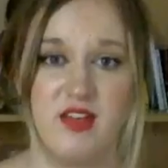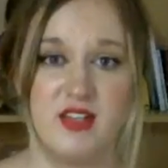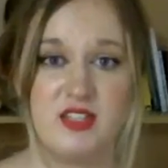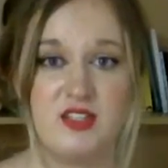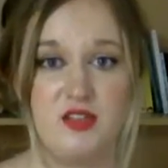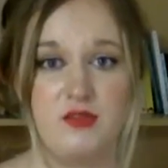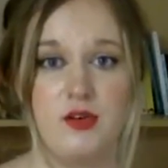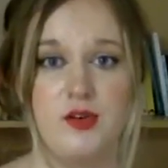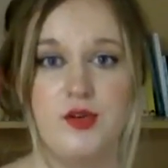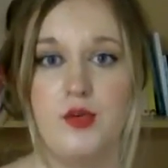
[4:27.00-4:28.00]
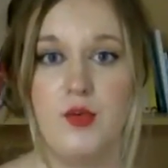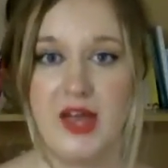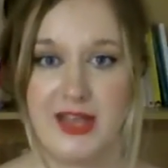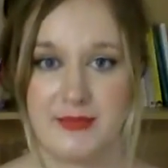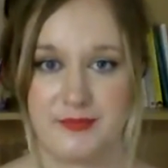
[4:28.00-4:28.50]
has to throw your
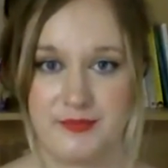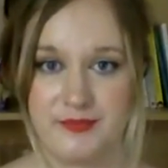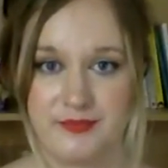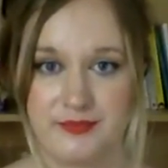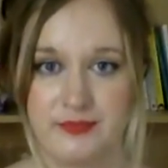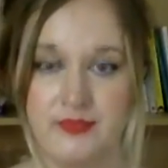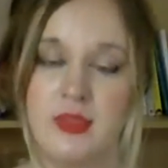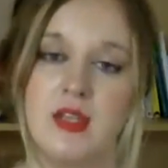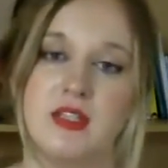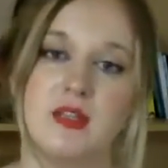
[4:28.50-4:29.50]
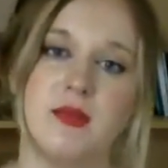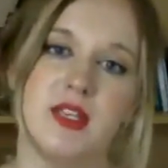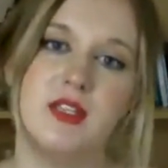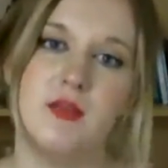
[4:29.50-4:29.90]
way. Some easy